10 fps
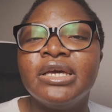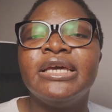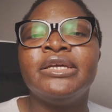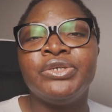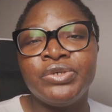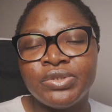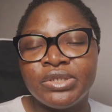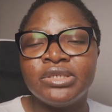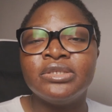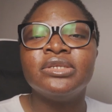in
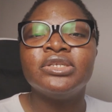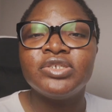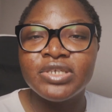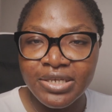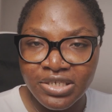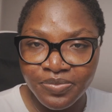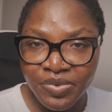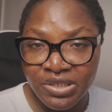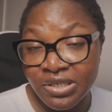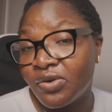using
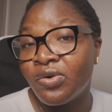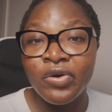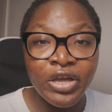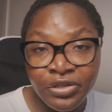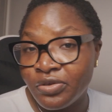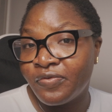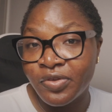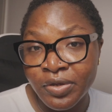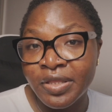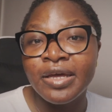ChatGPT or any of
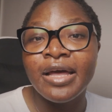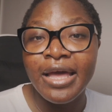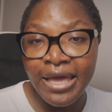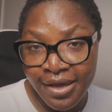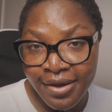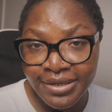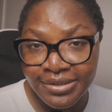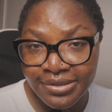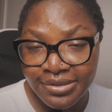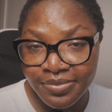the other AI
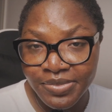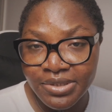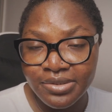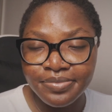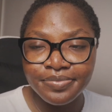systems.